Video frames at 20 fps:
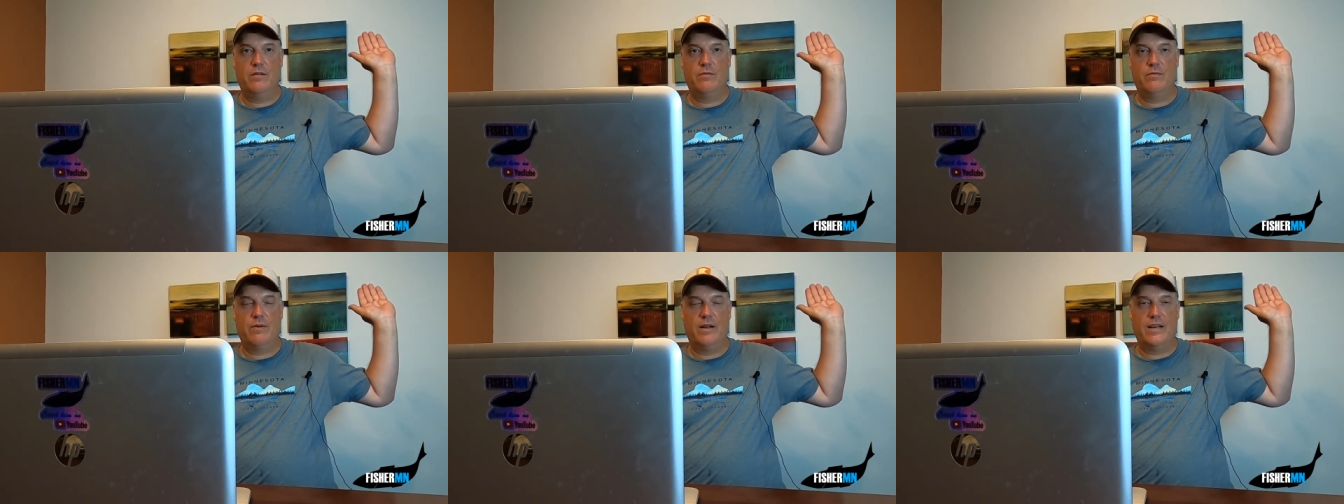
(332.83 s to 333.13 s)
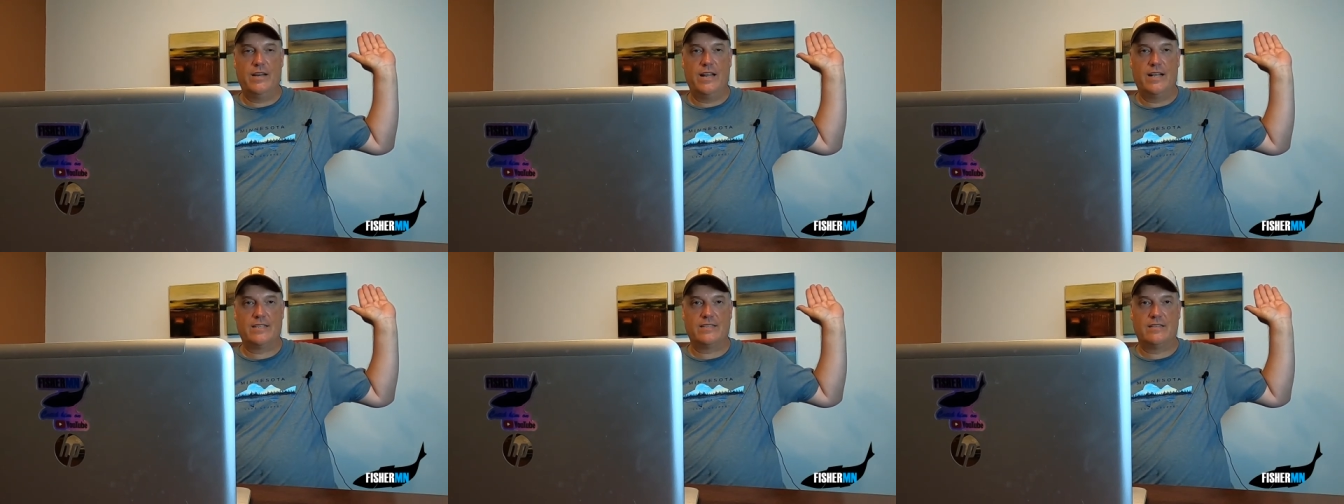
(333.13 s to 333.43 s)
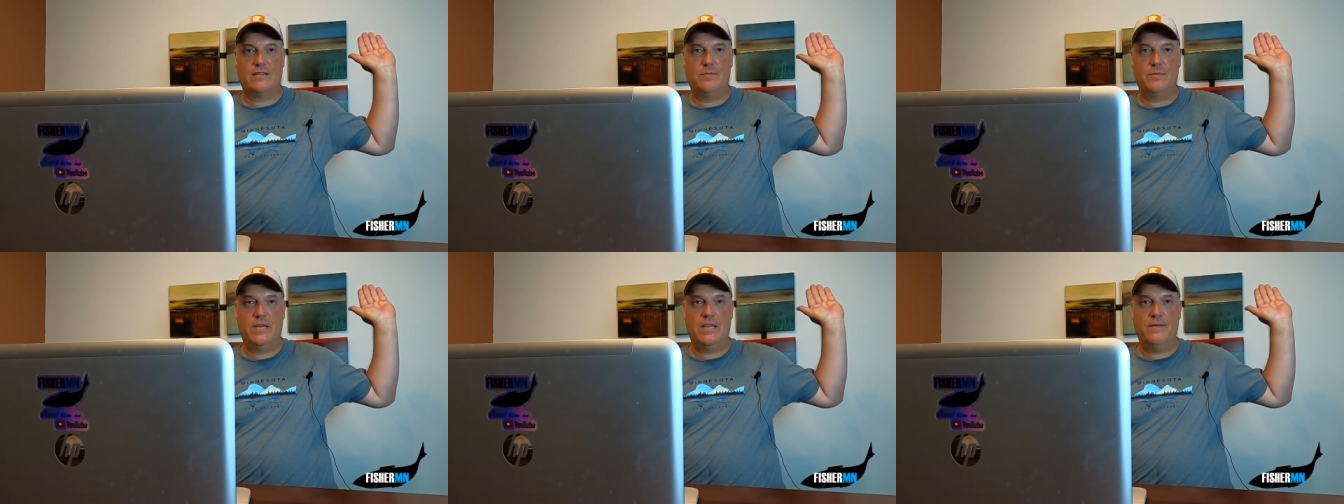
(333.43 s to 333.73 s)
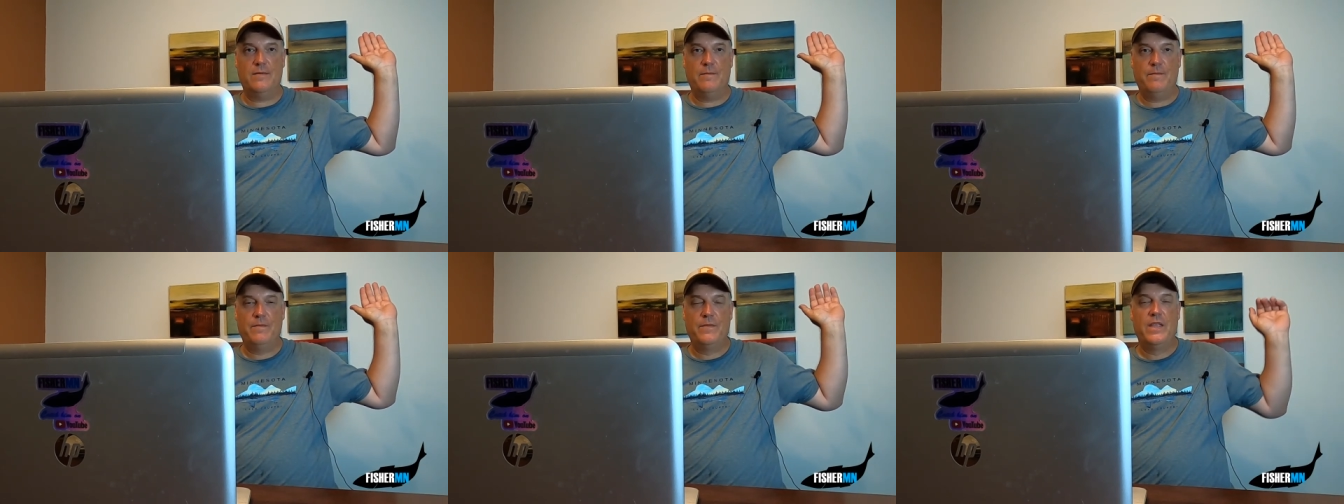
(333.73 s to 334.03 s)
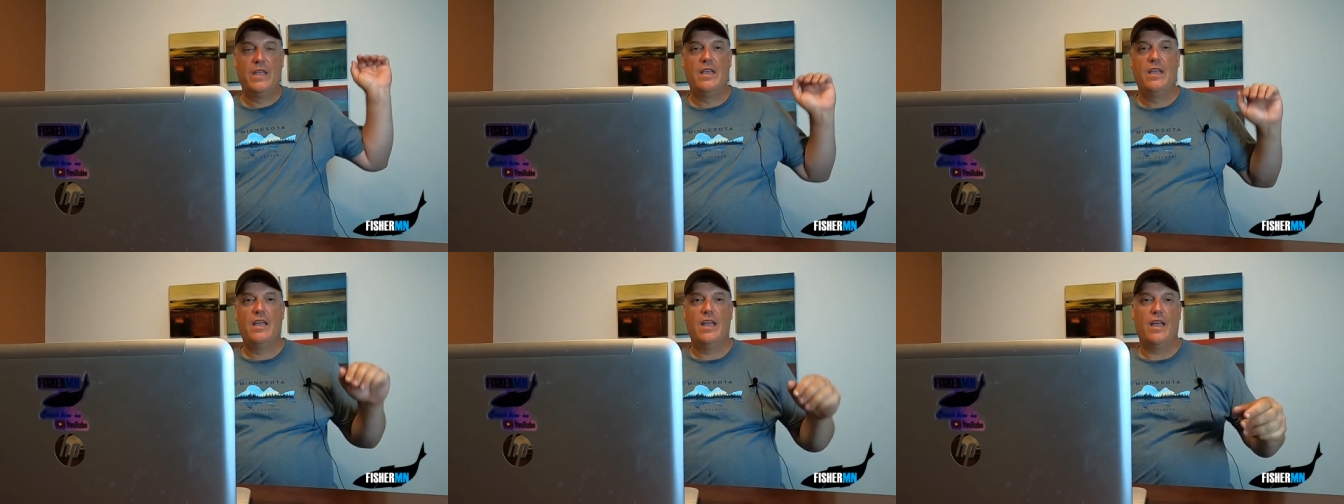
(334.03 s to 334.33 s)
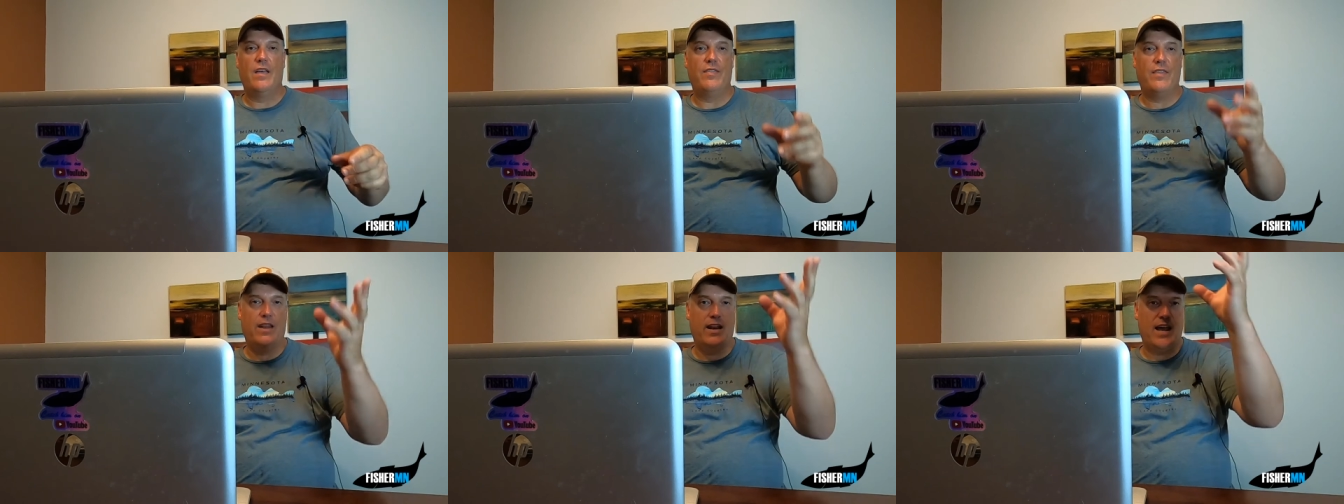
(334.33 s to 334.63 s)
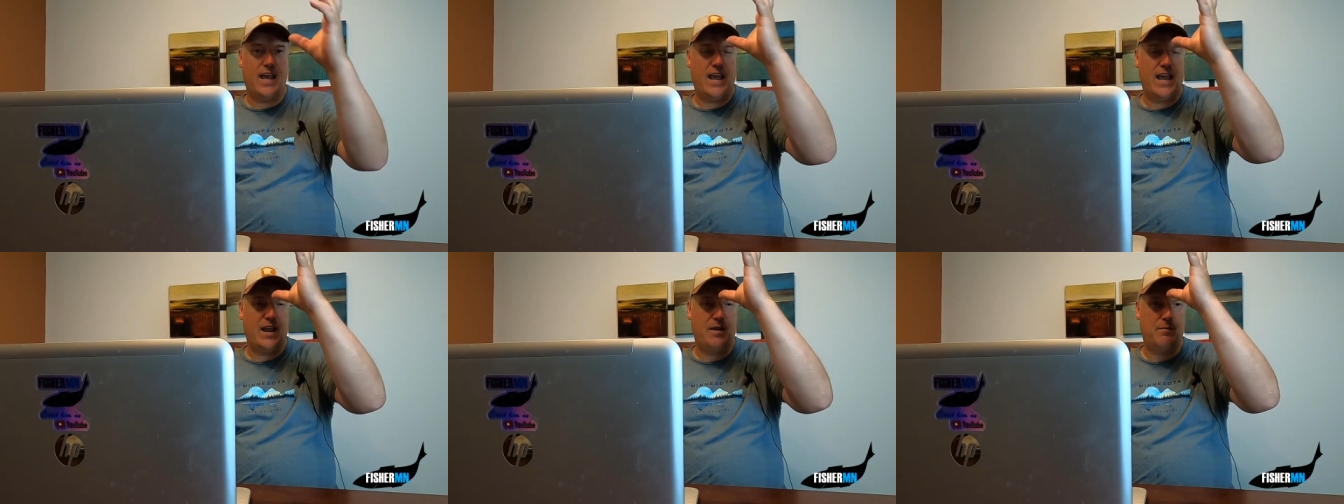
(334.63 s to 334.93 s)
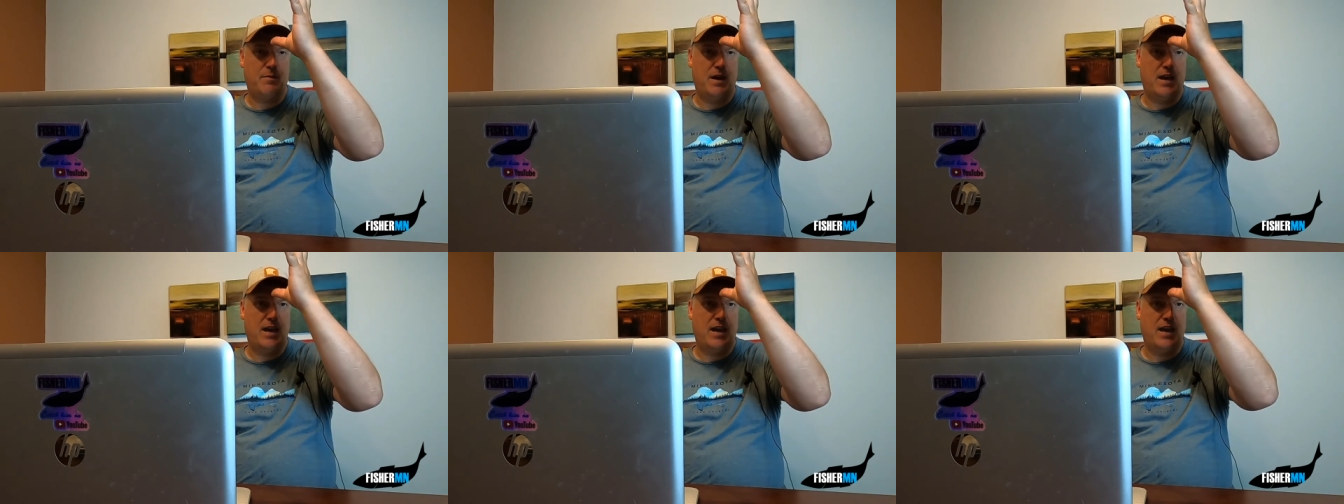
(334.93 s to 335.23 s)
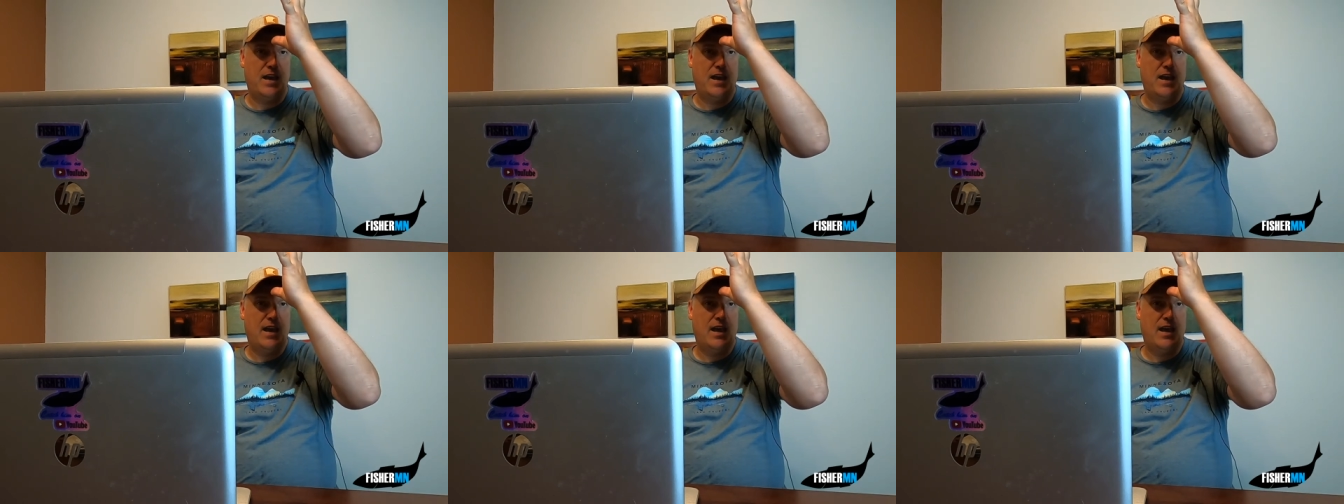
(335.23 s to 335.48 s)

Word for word: right next to me, and then I had my